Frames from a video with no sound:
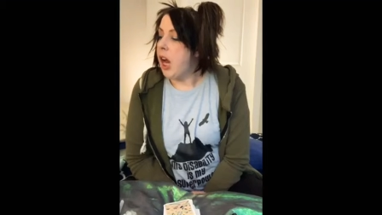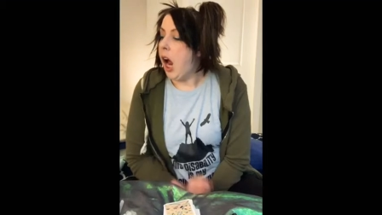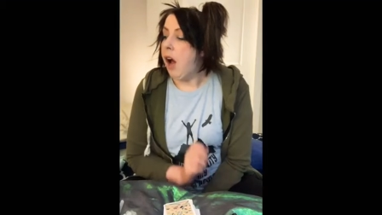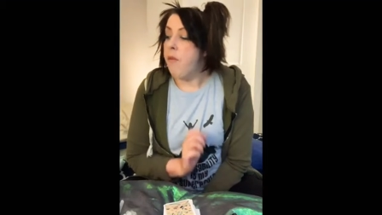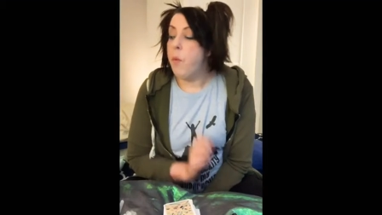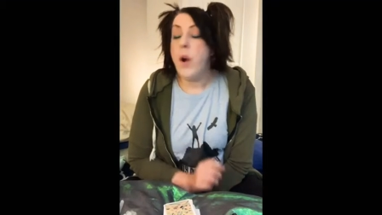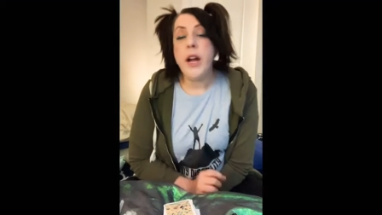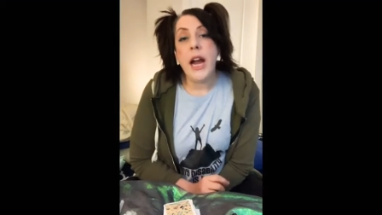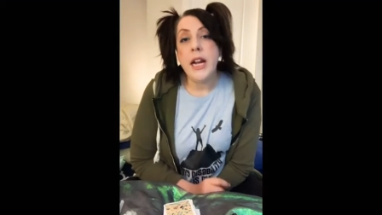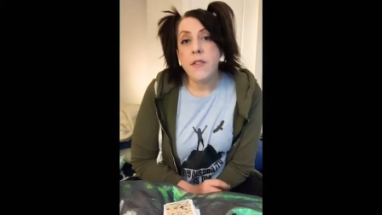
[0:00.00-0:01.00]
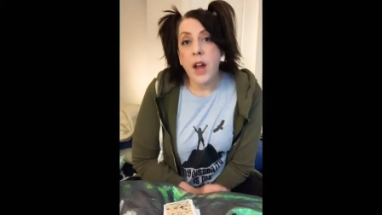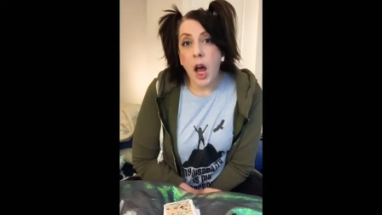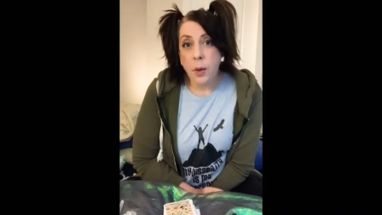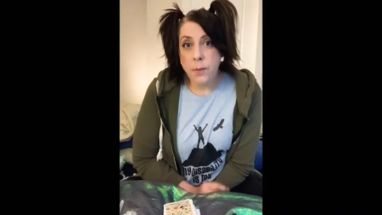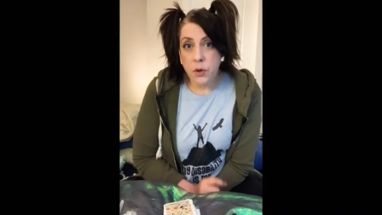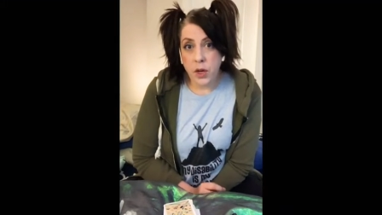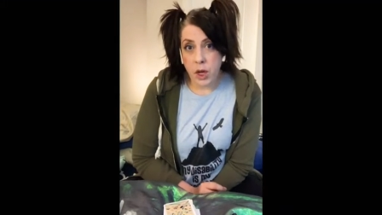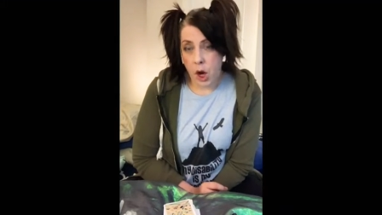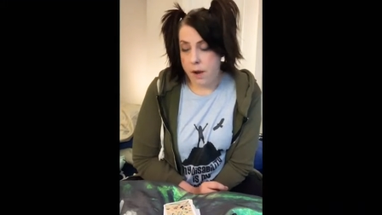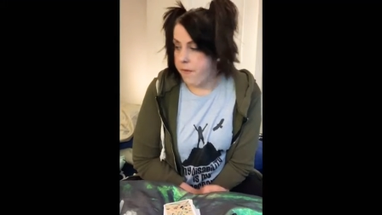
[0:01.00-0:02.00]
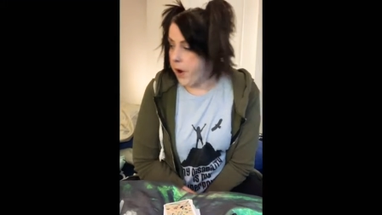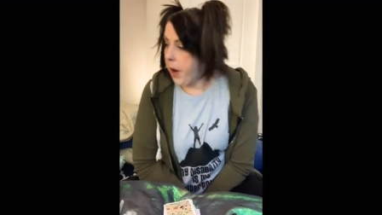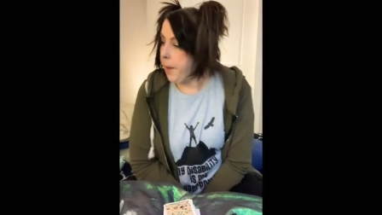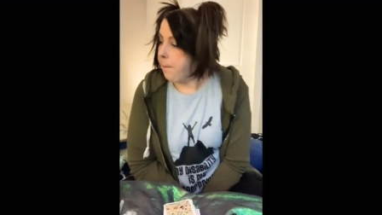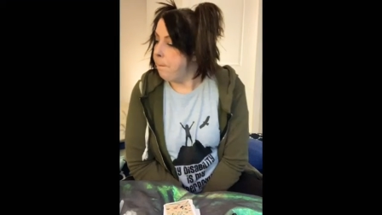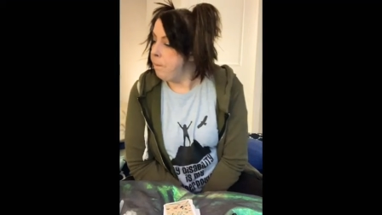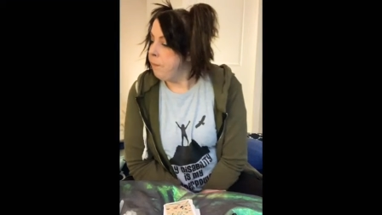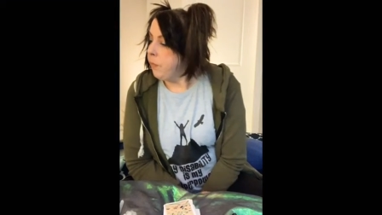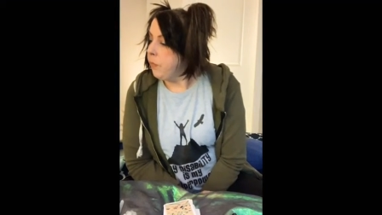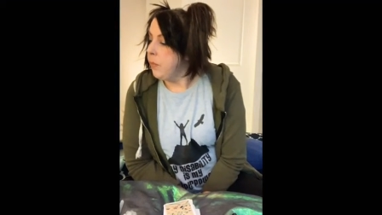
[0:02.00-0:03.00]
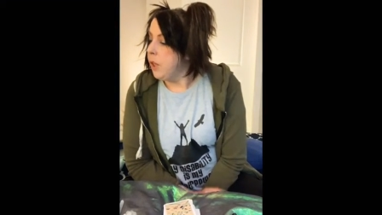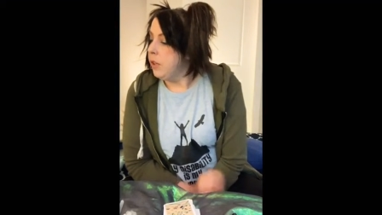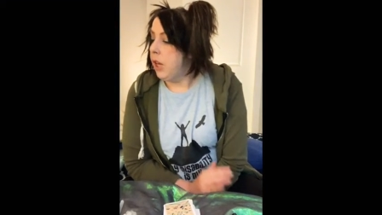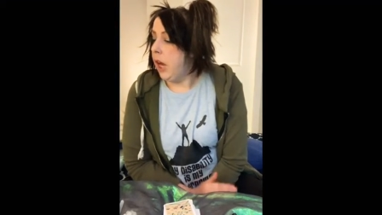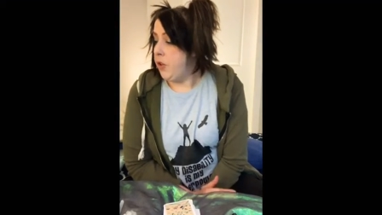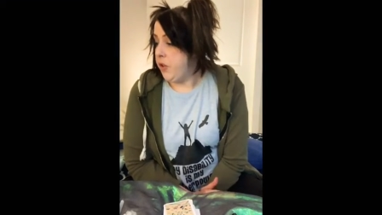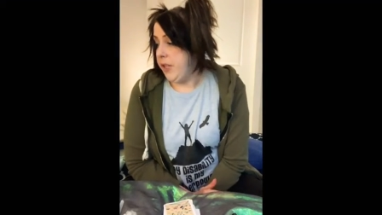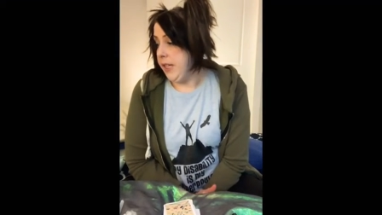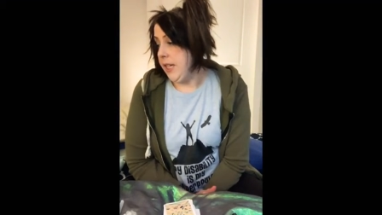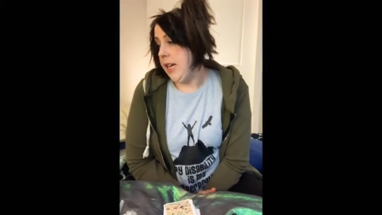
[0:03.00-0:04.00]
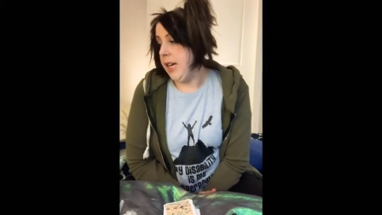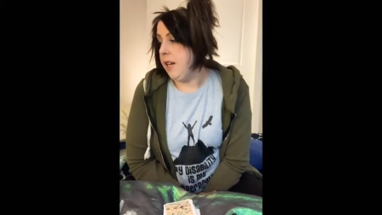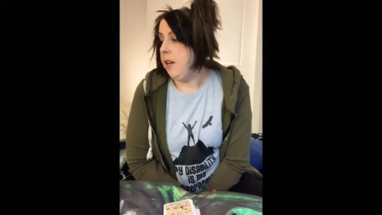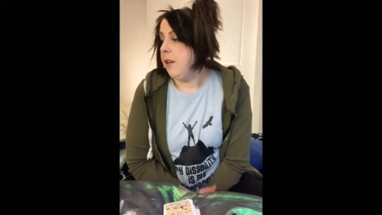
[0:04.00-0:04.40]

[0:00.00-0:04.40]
of what kind of help you can offer to others in need.